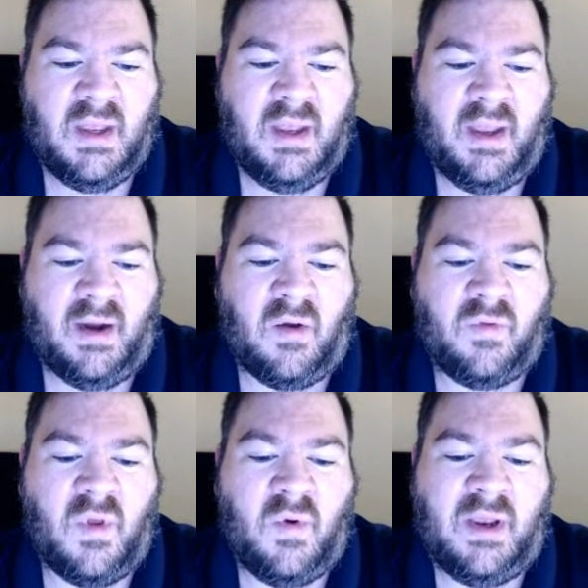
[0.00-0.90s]
And
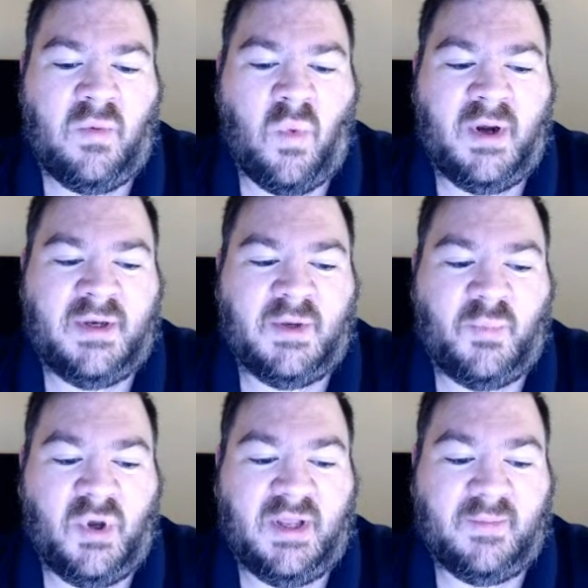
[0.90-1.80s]
although he wanted to
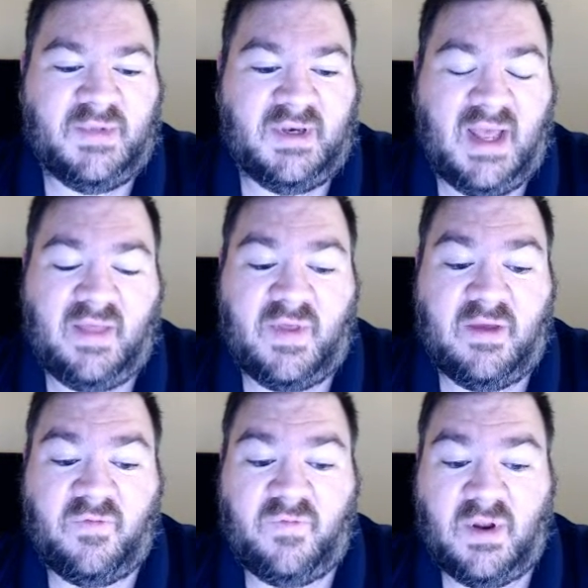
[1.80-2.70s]
put him to death, he
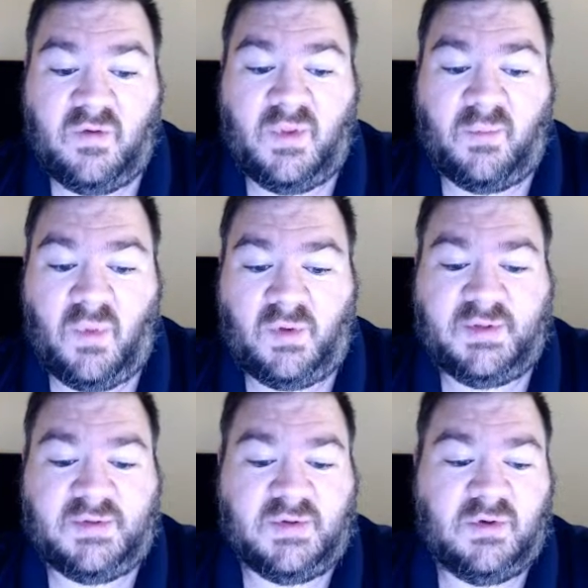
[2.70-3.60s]
feared the
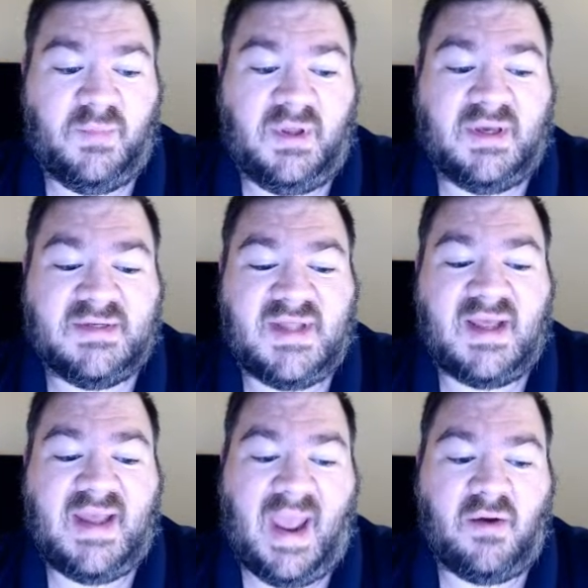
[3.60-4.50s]
multitude because they
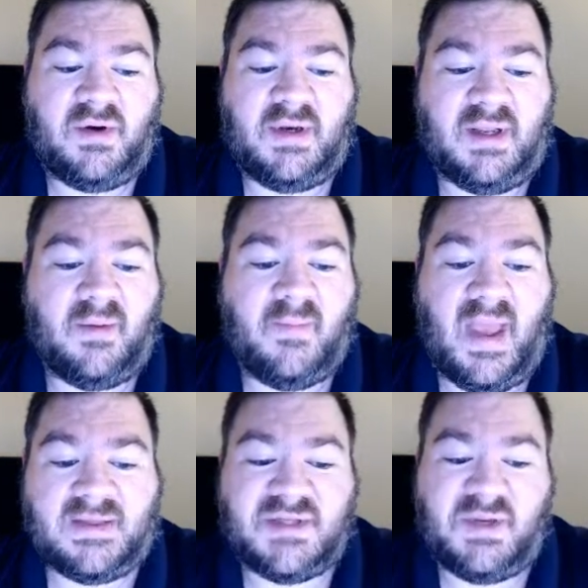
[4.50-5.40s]
counted him
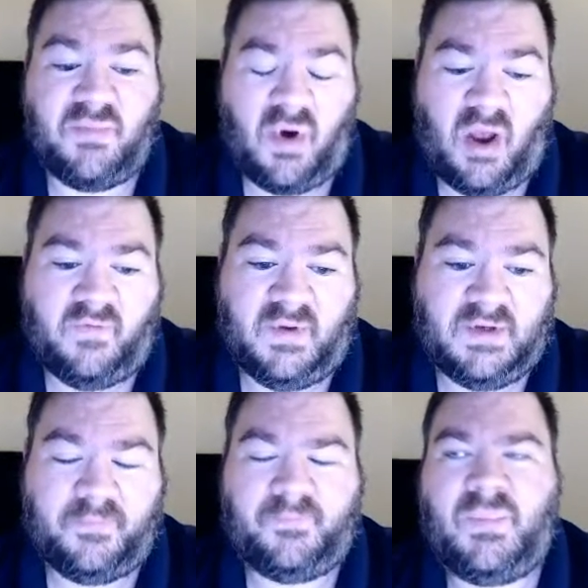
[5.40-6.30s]
as a prophet."